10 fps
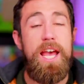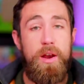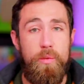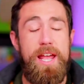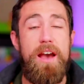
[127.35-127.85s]

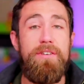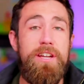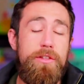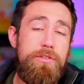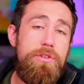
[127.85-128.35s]
and we have
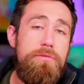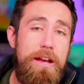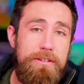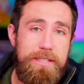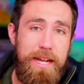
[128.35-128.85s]
another
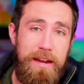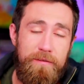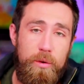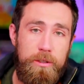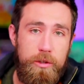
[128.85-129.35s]
2008
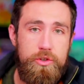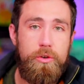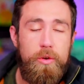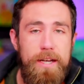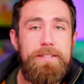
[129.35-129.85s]

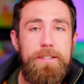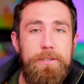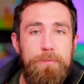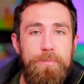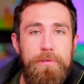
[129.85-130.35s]
foreclosure crisis.